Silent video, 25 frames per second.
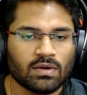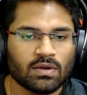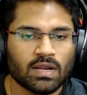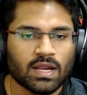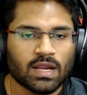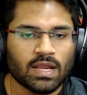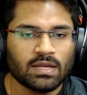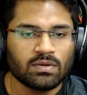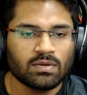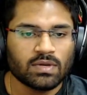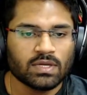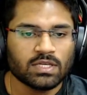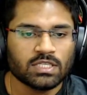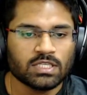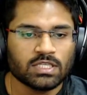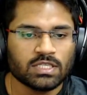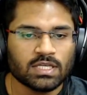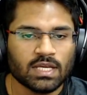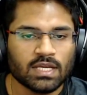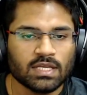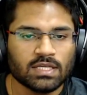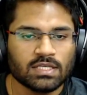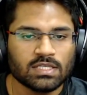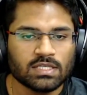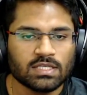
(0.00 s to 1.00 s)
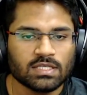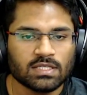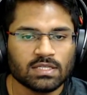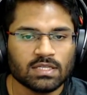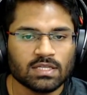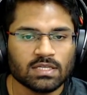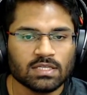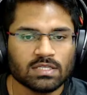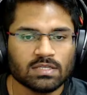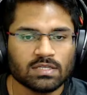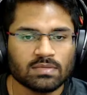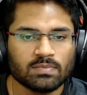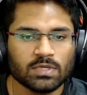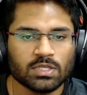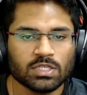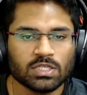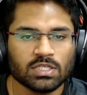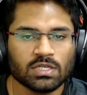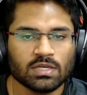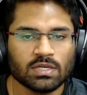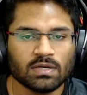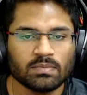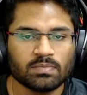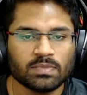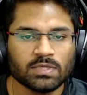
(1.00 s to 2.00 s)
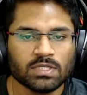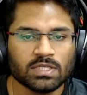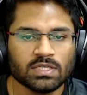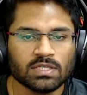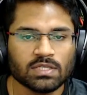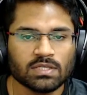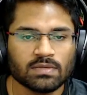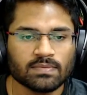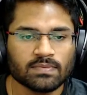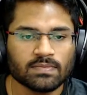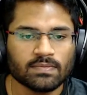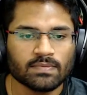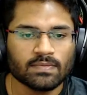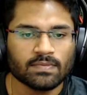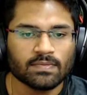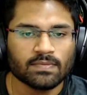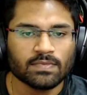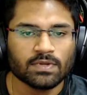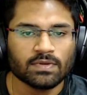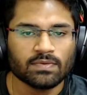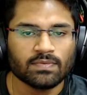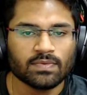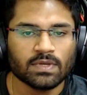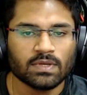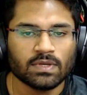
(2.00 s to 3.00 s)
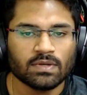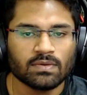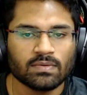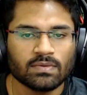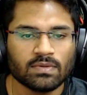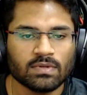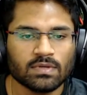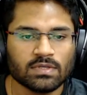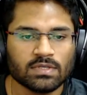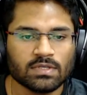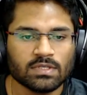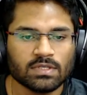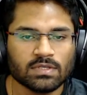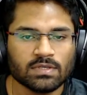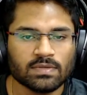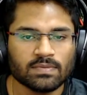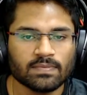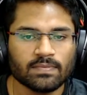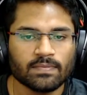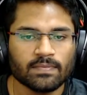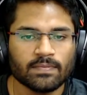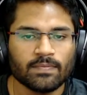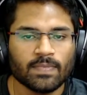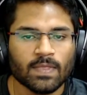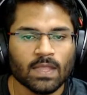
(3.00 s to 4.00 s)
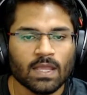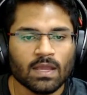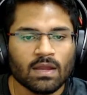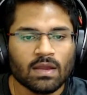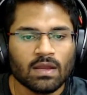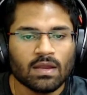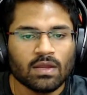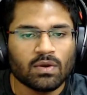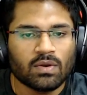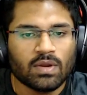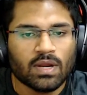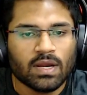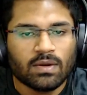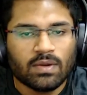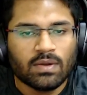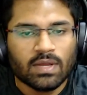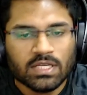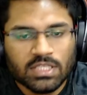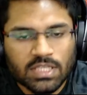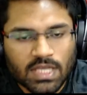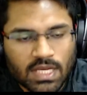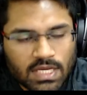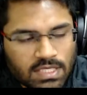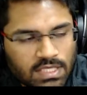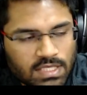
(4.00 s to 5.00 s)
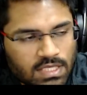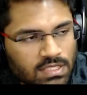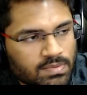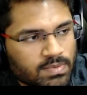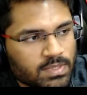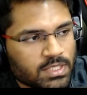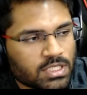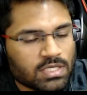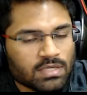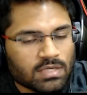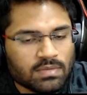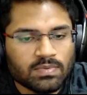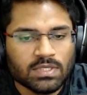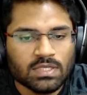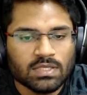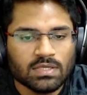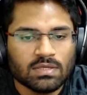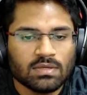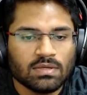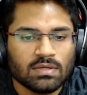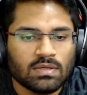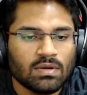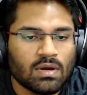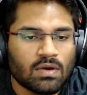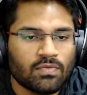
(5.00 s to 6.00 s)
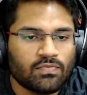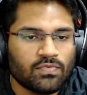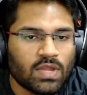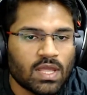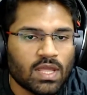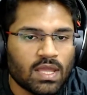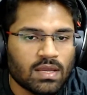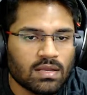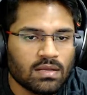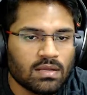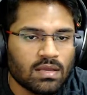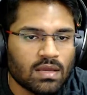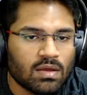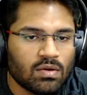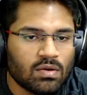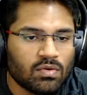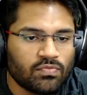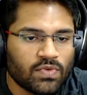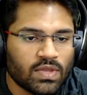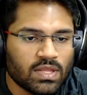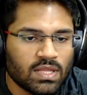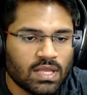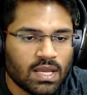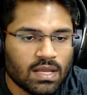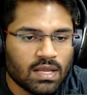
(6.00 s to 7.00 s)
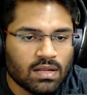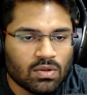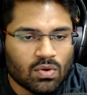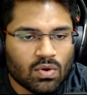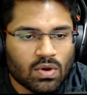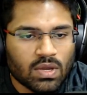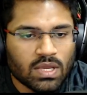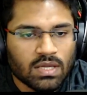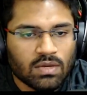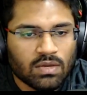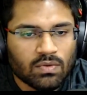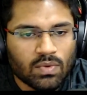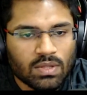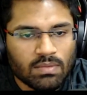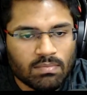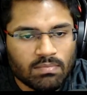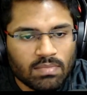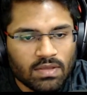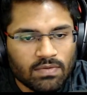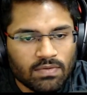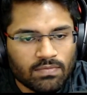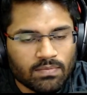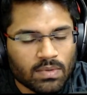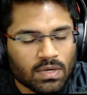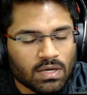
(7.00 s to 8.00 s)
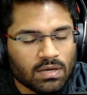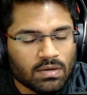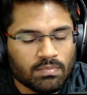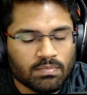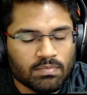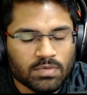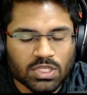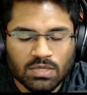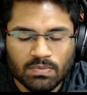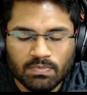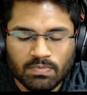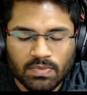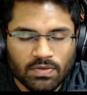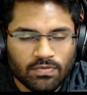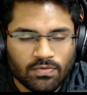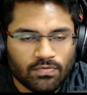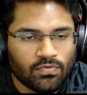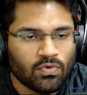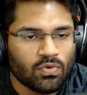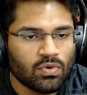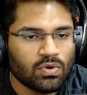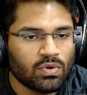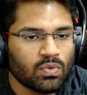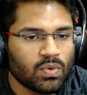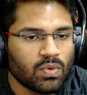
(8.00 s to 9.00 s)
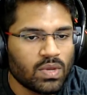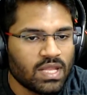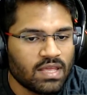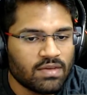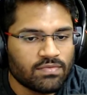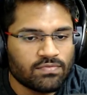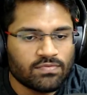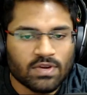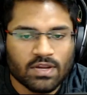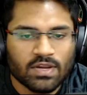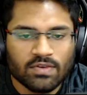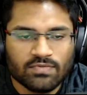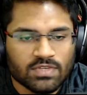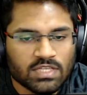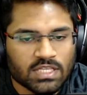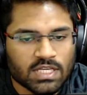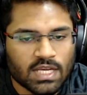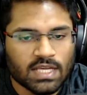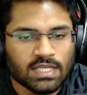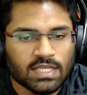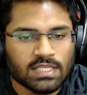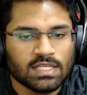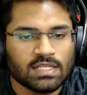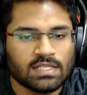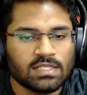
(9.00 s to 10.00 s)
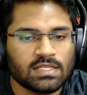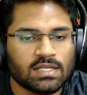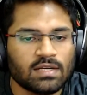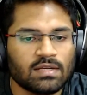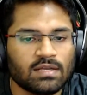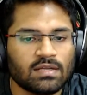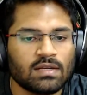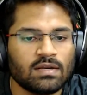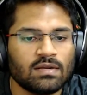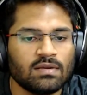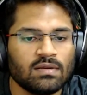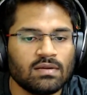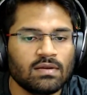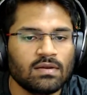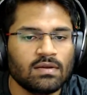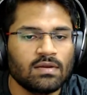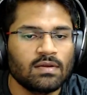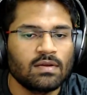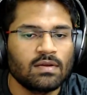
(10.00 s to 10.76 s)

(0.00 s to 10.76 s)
trying to exchange this bishops. Do this. You're trying to exchange these bishops. You have taken care of any annoying bishop b4, queen a5 checks, etc.